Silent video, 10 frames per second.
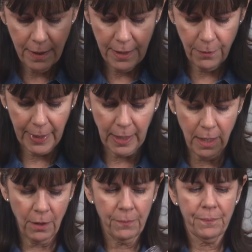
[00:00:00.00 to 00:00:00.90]
There we
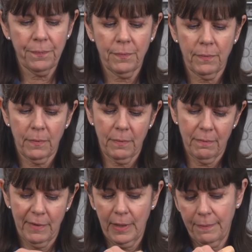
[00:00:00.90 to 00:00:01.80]
go.
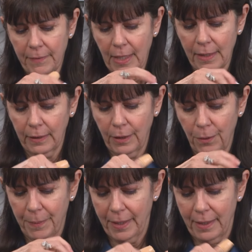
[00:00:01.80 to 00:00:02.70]
Got a
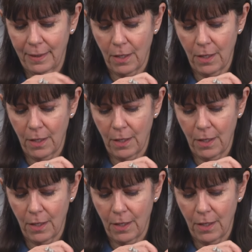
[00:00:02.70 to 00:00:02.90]
little bit